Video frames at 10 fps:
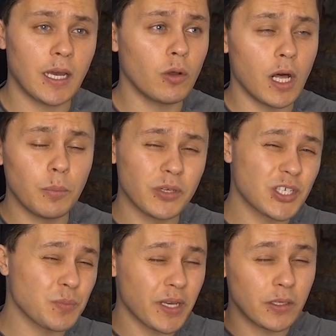I'll help
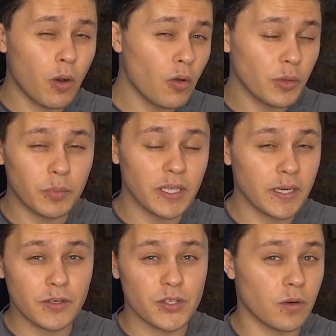explain all the
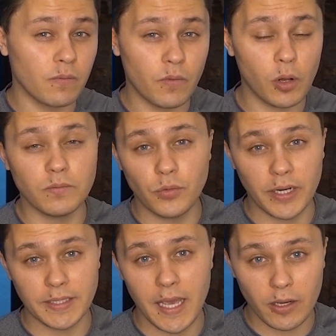players that are involved
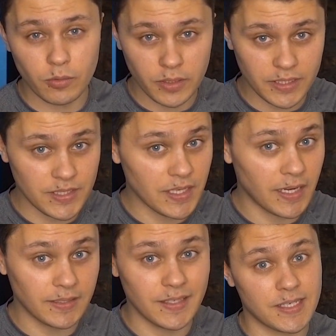right now
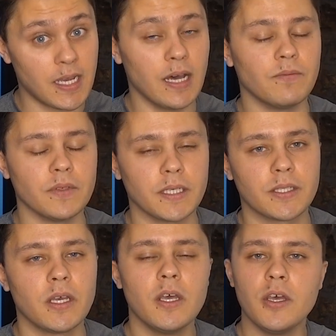inside conflict.
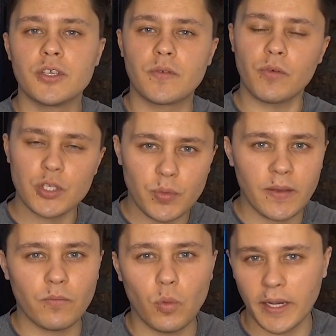So first we
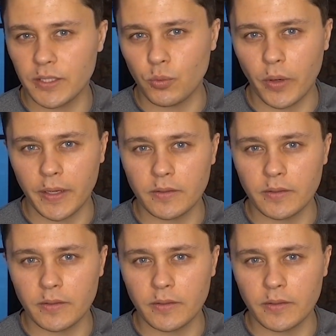have White Whale.